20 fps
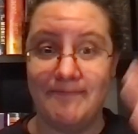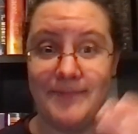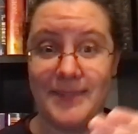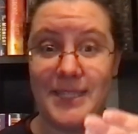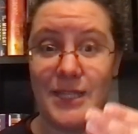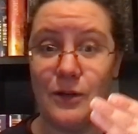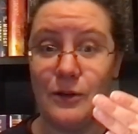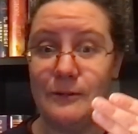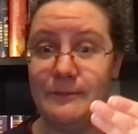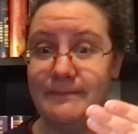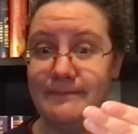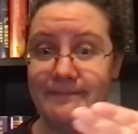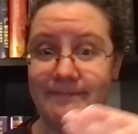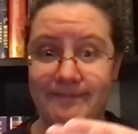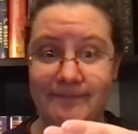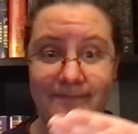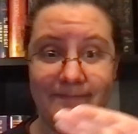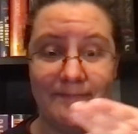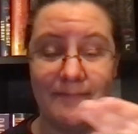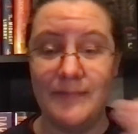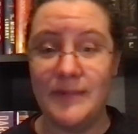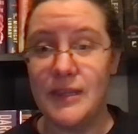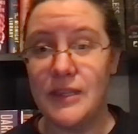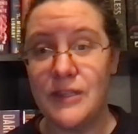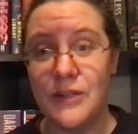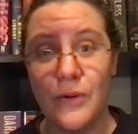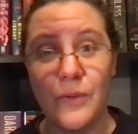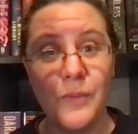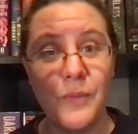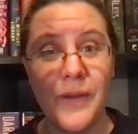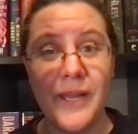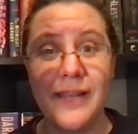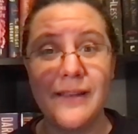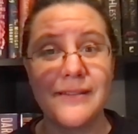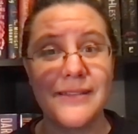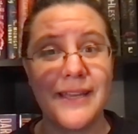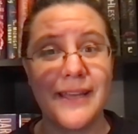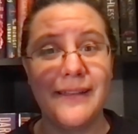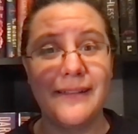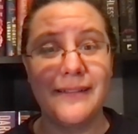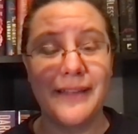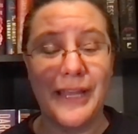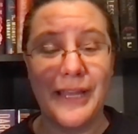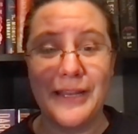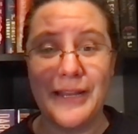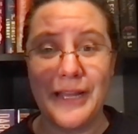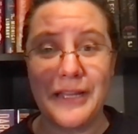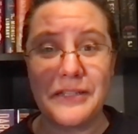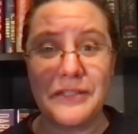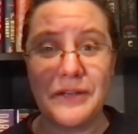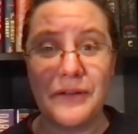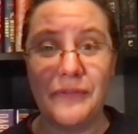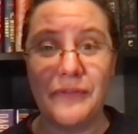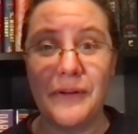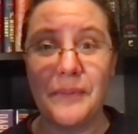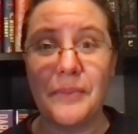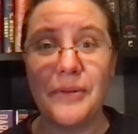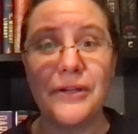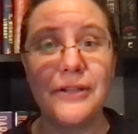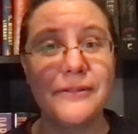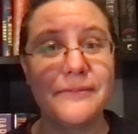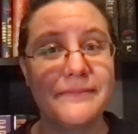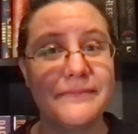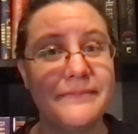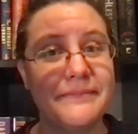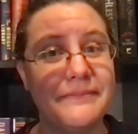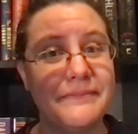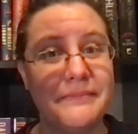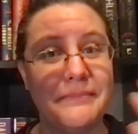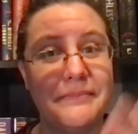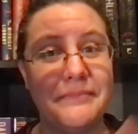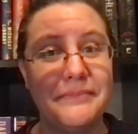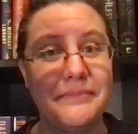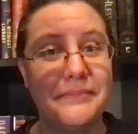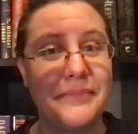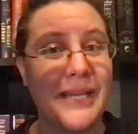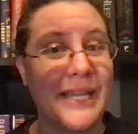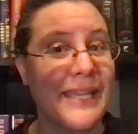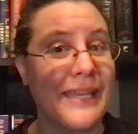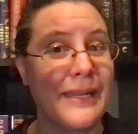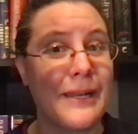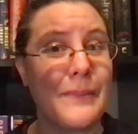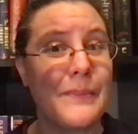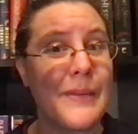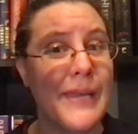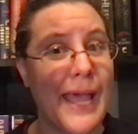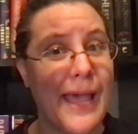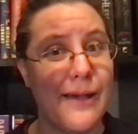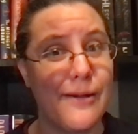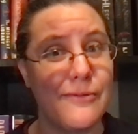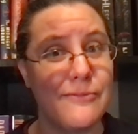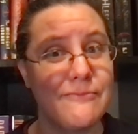so don't wait till next November. Pick it up now.